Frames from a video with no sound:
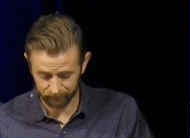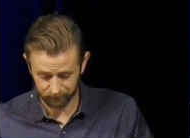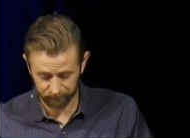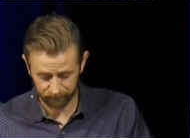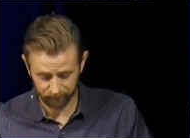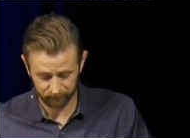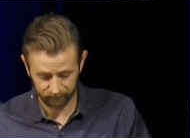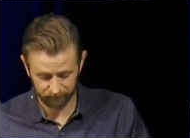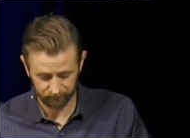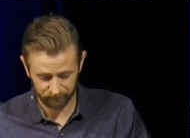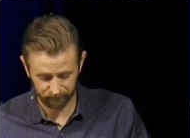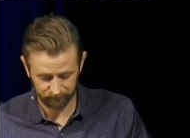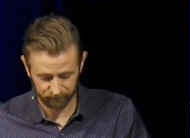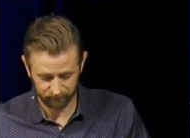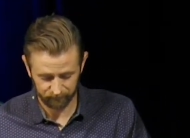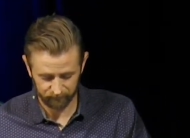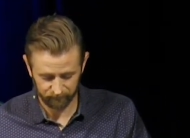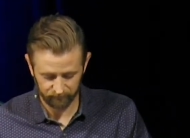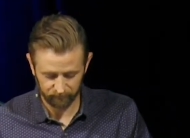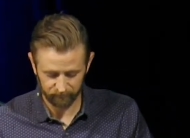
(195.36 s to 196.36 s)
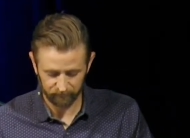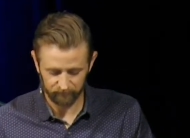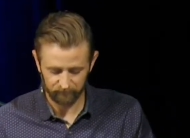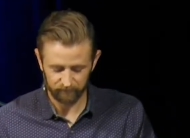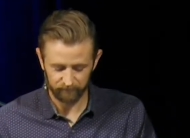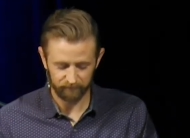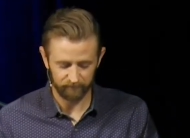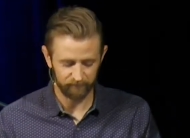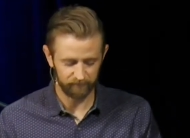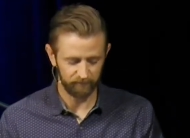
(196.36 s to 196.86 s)

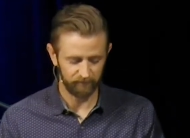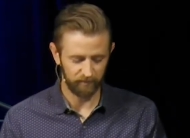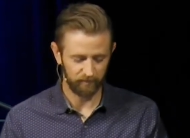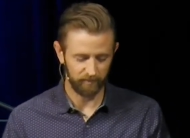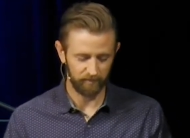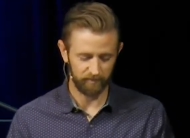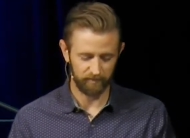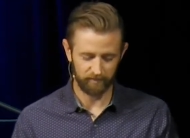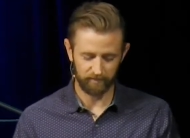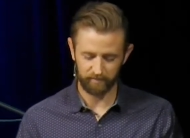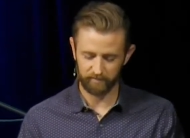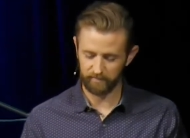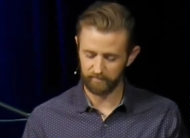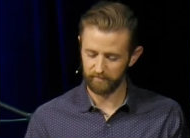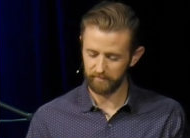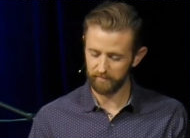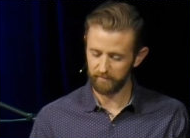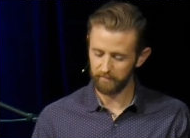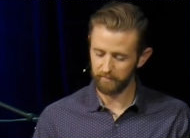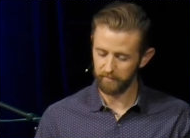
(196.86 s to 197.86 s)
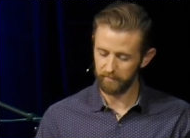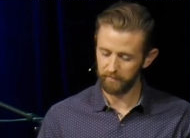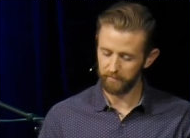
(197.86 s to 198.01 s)
[no speech]